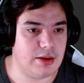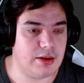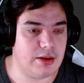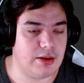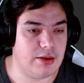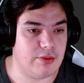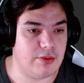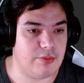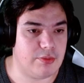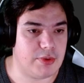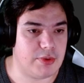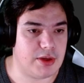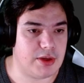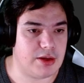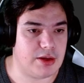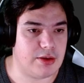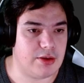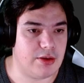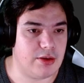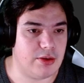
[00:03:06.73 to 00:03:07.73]
If we
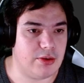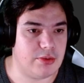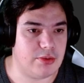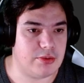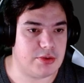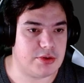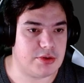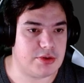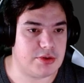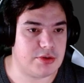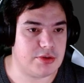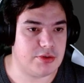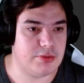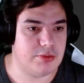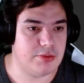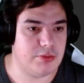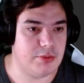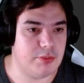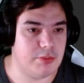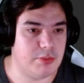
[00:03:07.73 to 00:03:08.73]
go
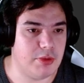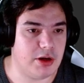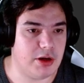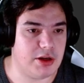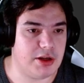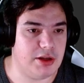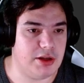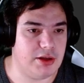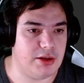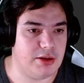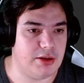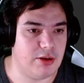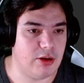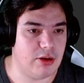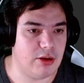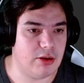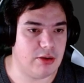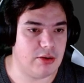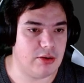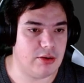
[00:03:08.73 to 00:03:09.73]
to body,
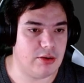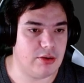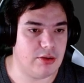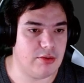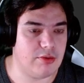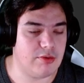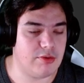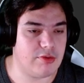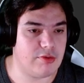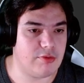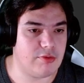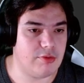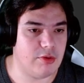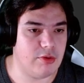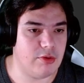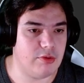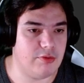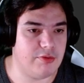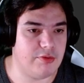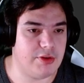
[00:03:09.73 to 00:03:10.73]

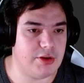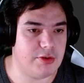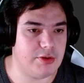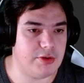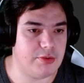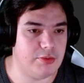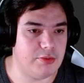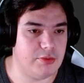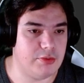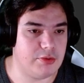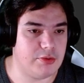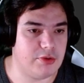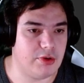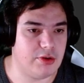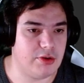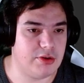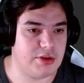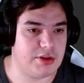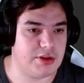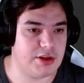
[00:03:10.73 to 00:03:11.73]
scroll view,
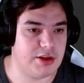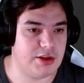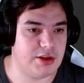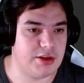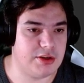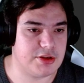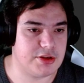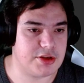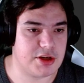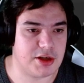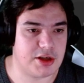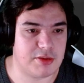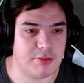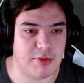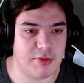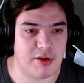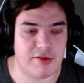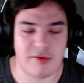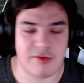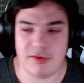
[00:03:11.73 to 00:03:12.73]
content, chat
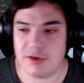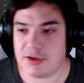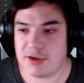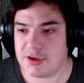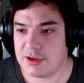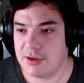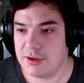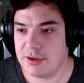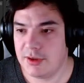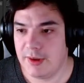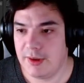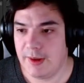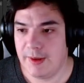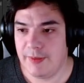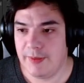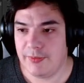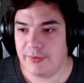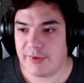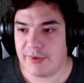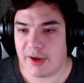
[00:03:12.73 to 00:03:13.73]
message,
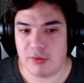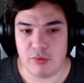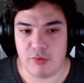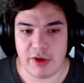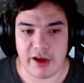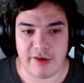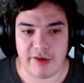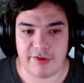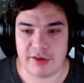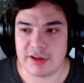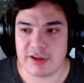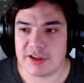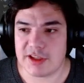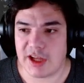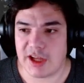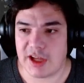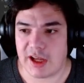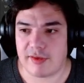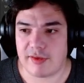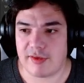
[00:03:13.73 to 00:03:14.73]
then we have the
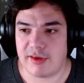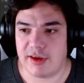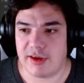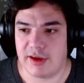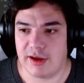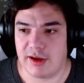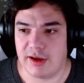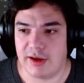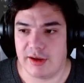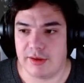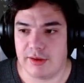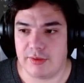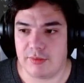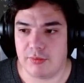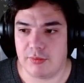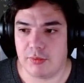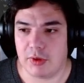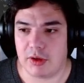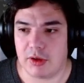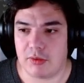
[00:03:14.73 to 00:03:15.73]
text here. And
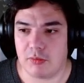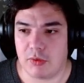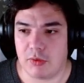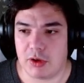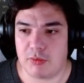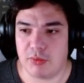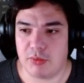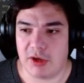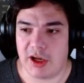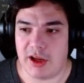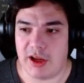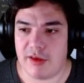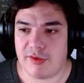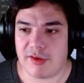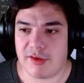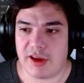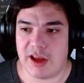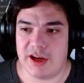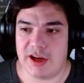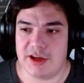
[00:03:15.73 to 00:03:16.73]
what players
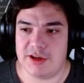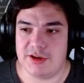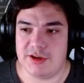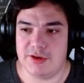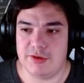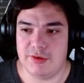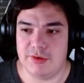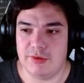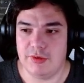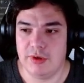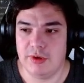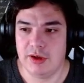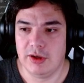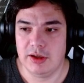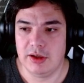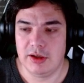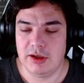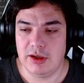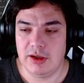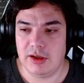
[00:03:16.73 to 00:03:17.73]
can do
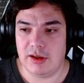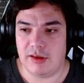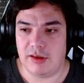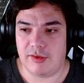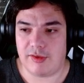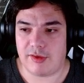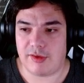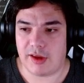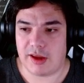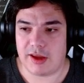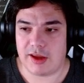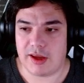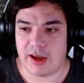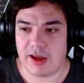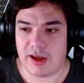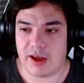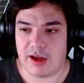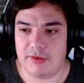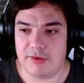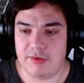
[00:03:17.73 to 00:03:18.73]
is they
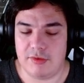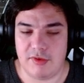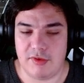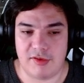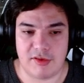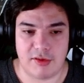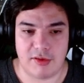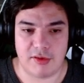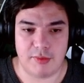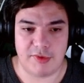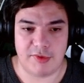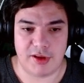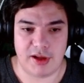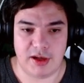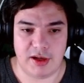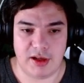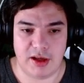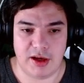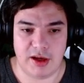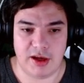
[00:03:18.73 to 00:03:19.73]
can do something
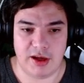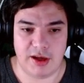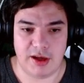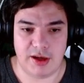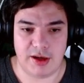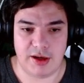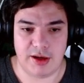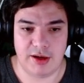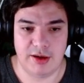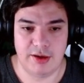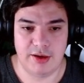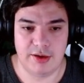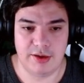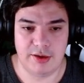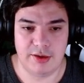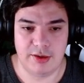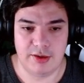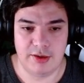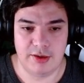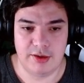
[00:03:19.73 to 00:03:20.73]
like
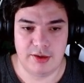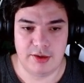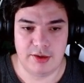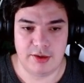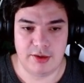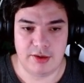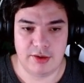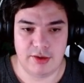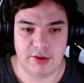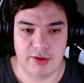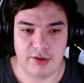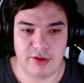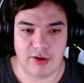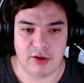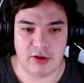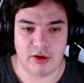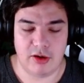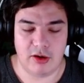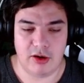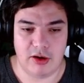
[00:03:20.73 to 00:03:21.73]

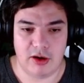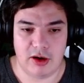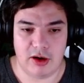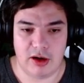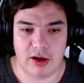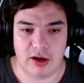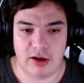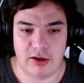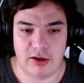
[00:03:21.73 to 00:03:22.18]
color,